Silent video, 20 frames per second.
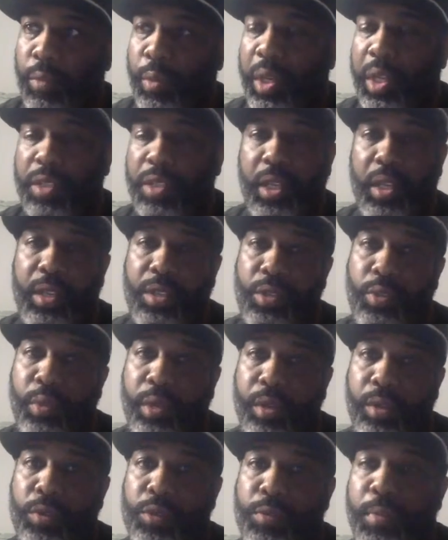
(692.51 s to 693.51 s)
We can take it to one
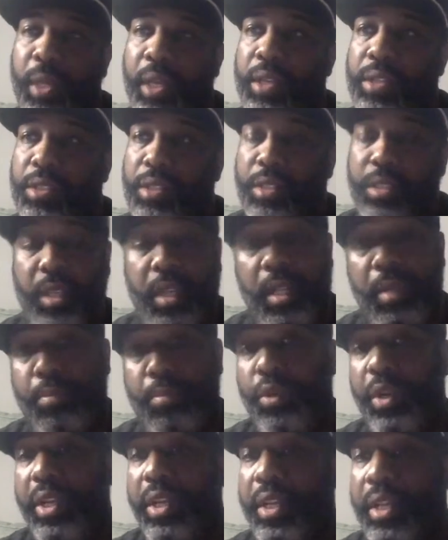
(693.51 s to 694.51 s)
of those places, get it
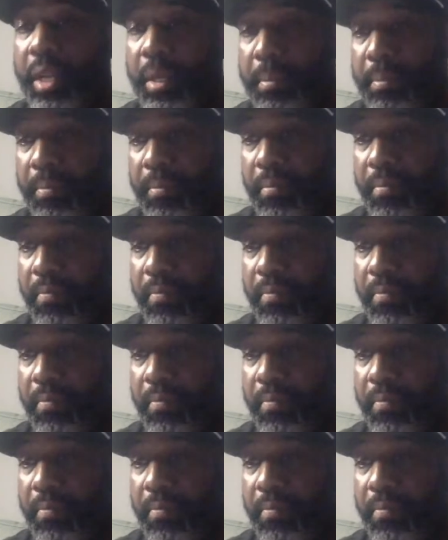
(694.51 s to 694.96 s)
printed up,